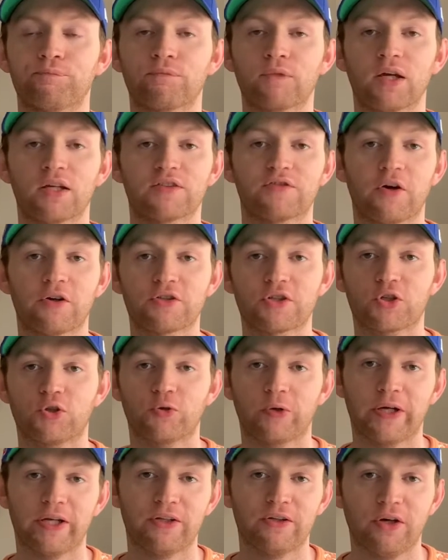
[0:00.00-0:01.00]
As far as a
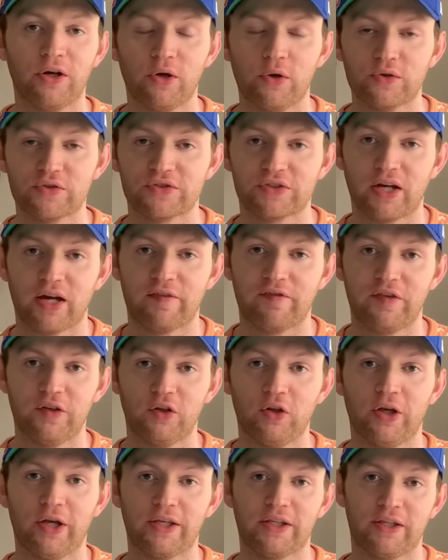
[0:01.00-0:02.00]
grade goes, I
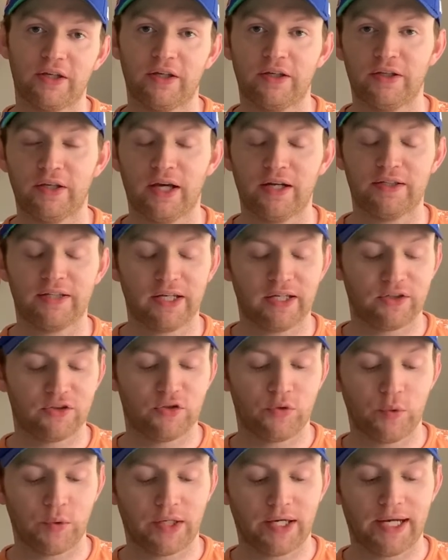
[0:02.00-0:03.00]
feel like you got to take
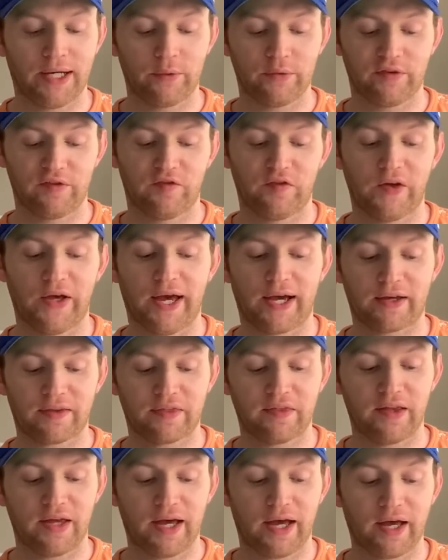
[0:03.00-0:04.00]
into account the
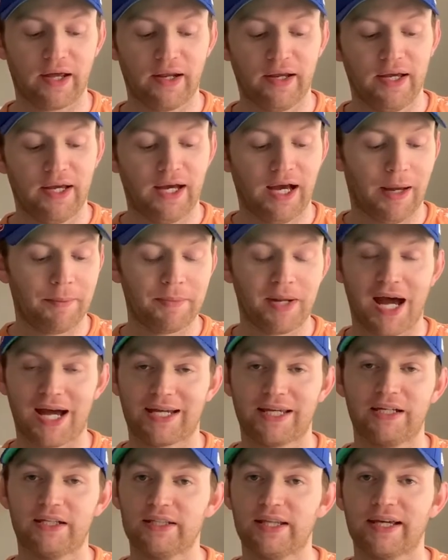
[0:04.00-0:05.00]
fact that I'm
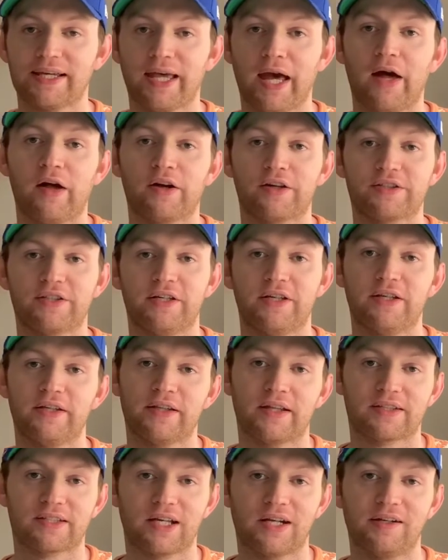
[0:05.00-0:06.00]
not getting that Galaxy,
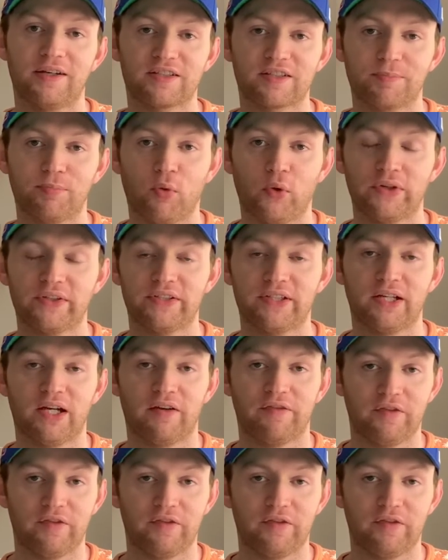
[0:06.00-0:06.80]
and that's kind of disappointing.